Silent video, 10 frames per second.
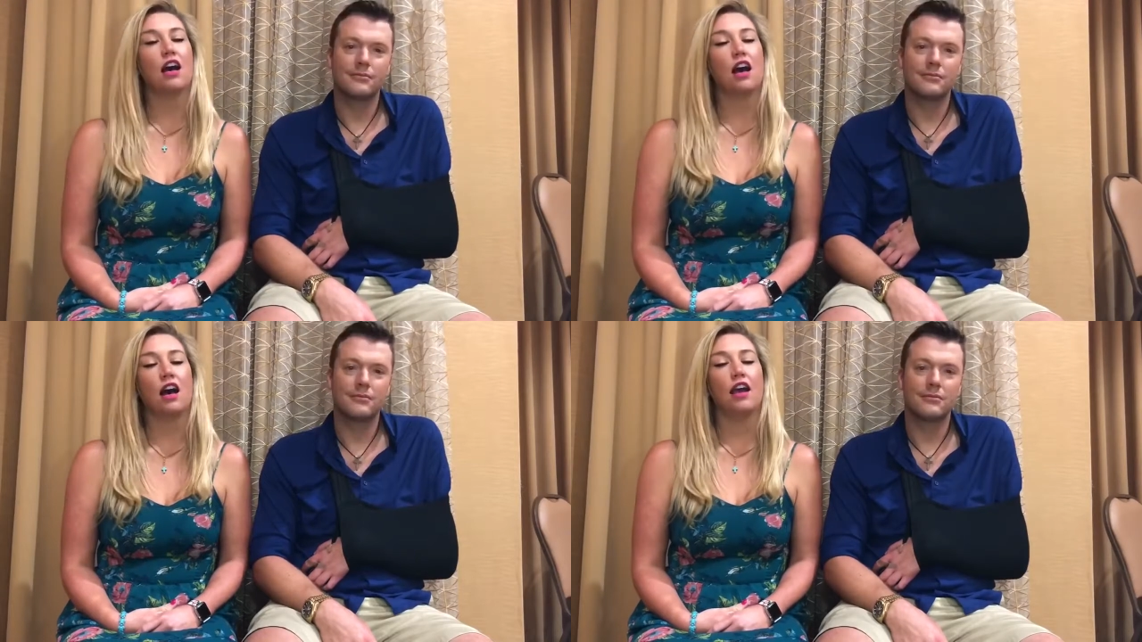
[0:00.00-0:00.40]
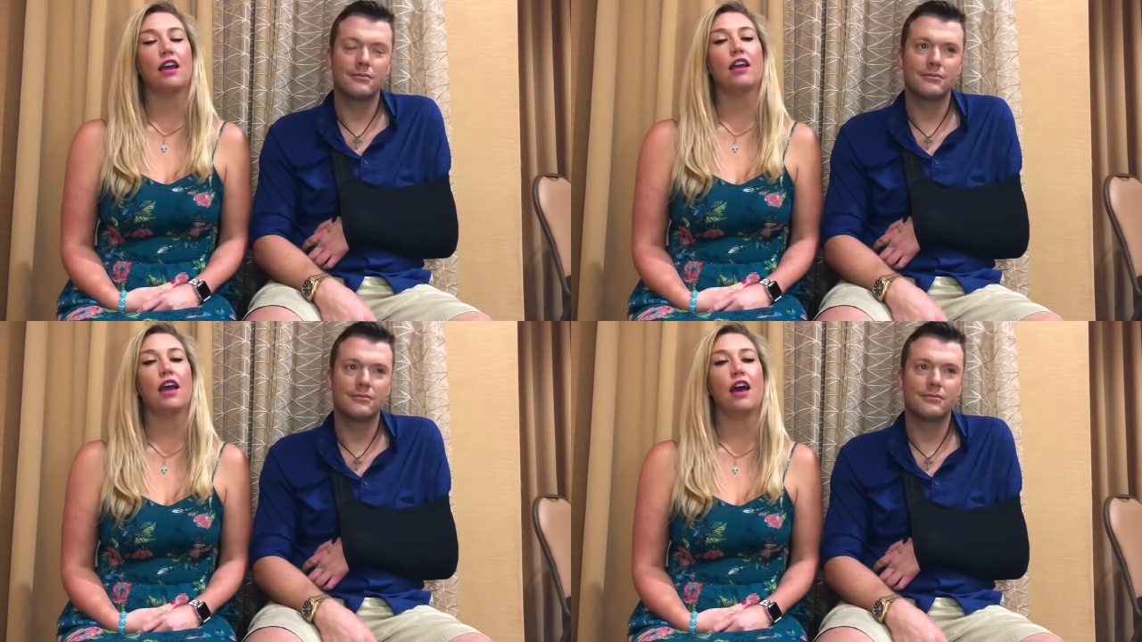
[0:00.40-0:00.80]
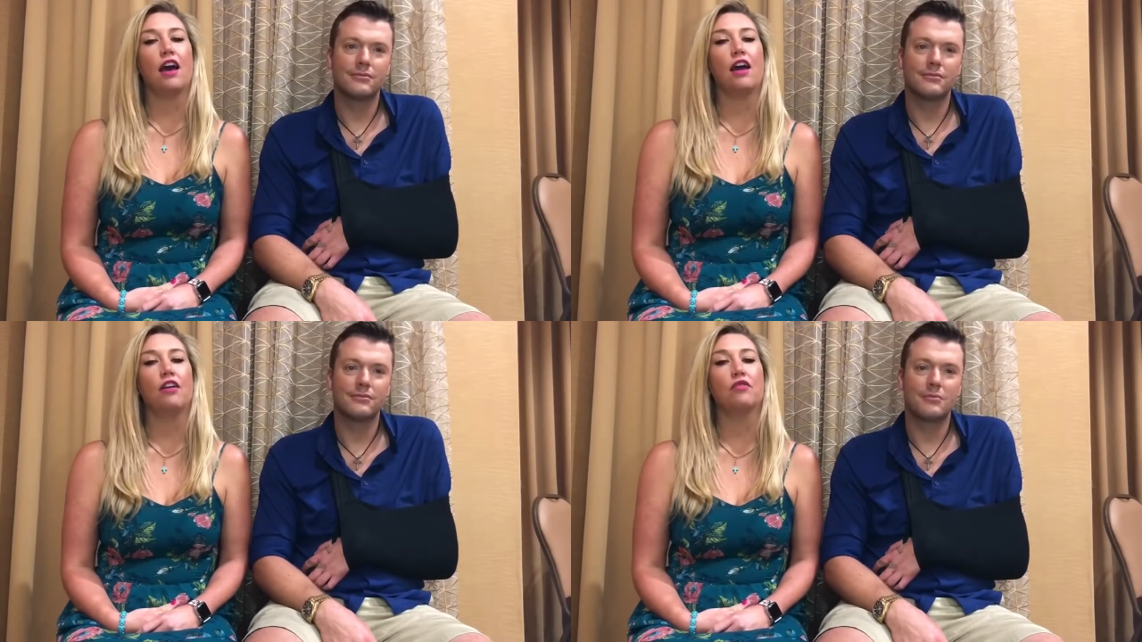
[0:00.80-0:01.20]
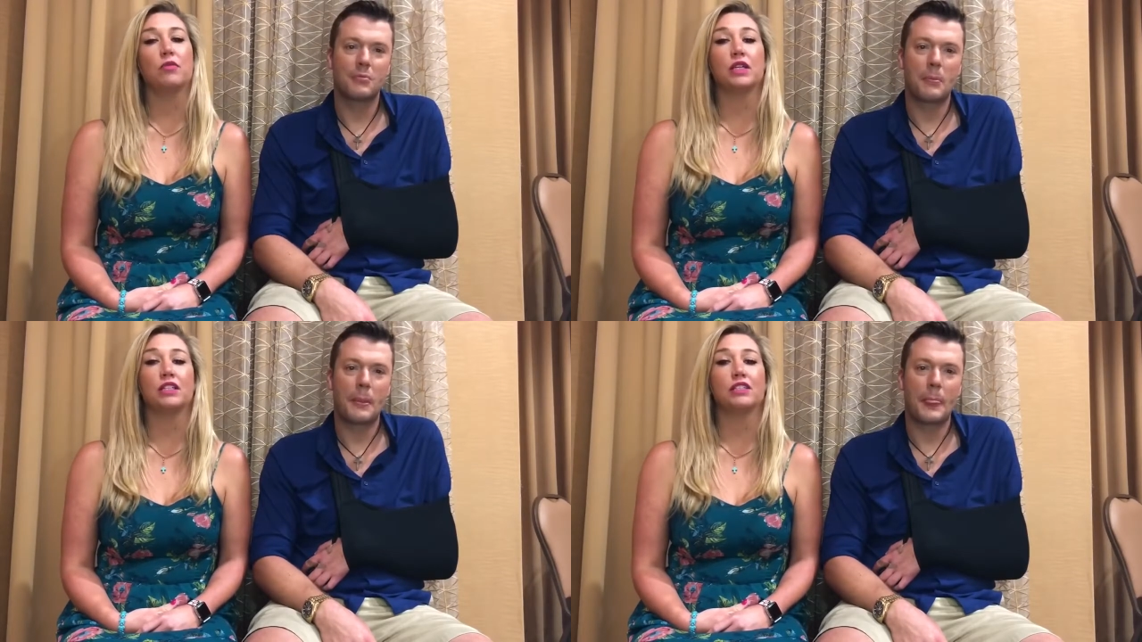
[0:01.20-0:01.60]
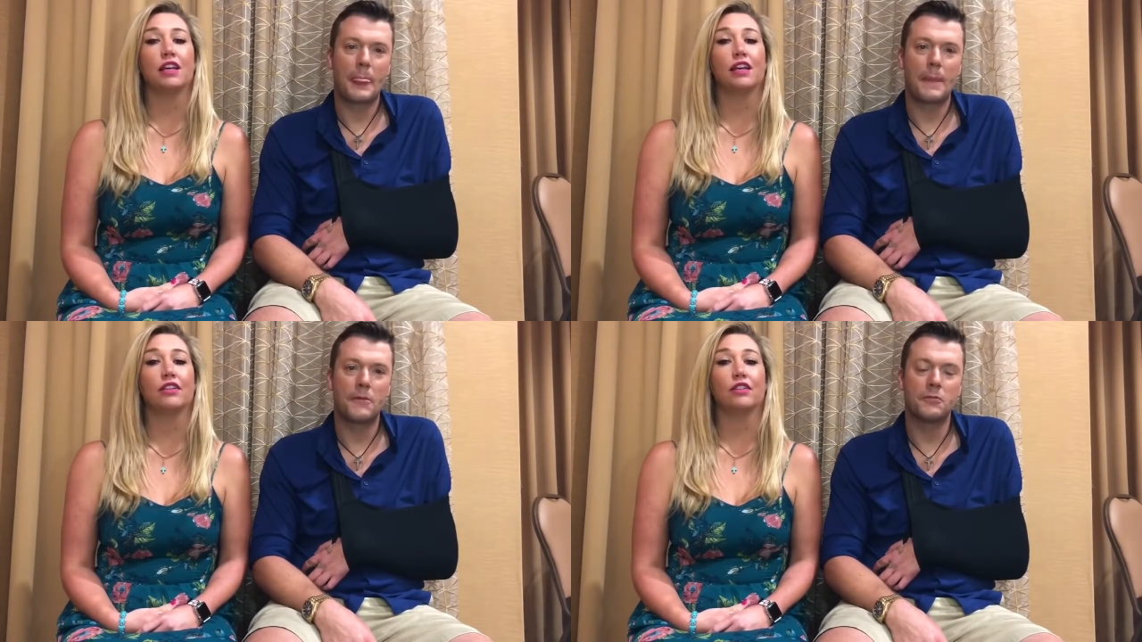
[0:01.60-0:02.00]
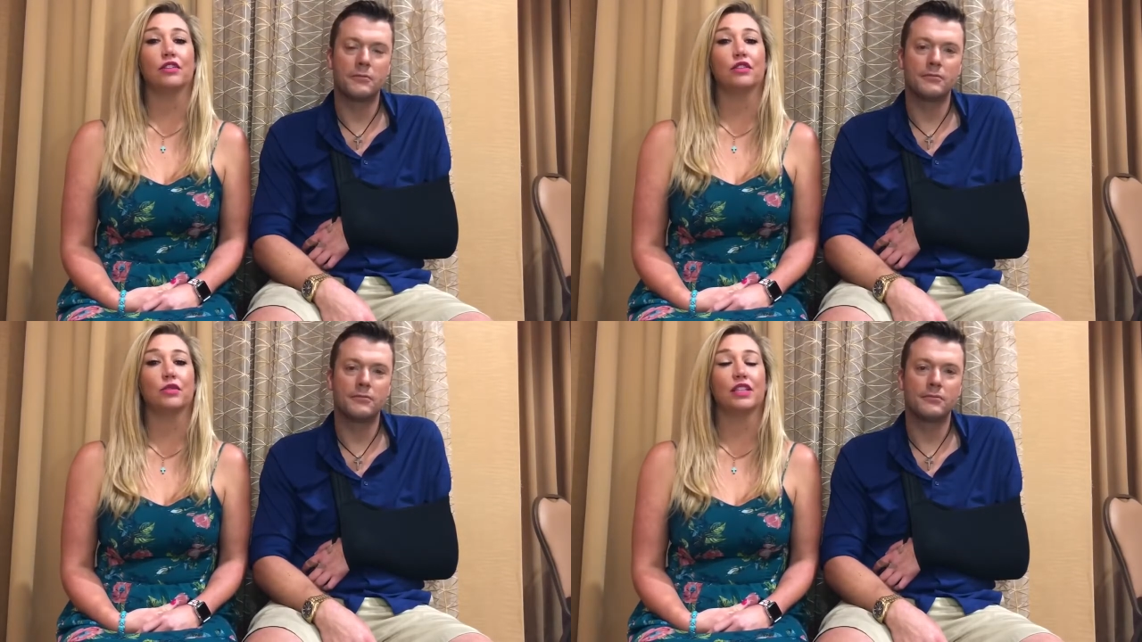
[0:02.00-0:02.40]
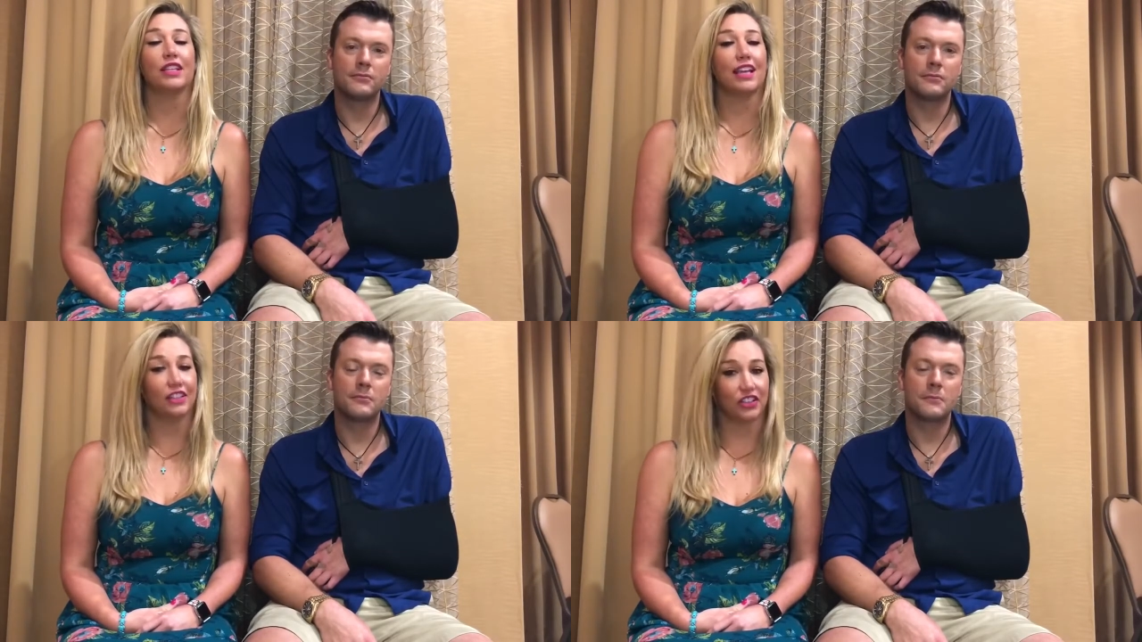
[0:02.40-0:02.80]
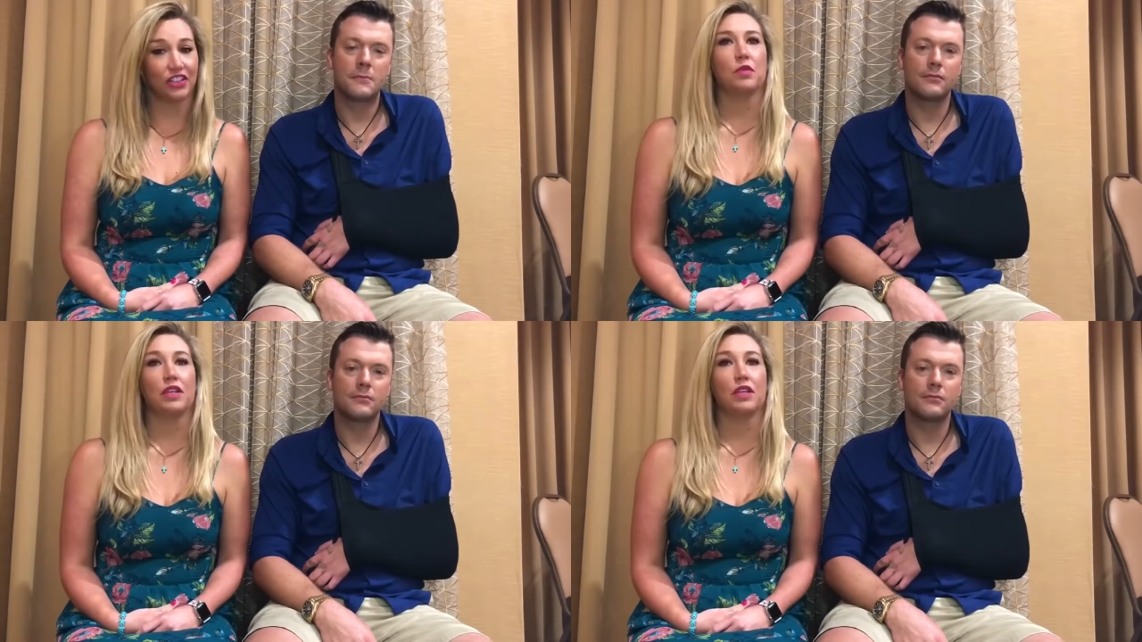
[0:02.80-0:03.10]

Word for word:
Speaker 1: I have been diagnosed with cancer.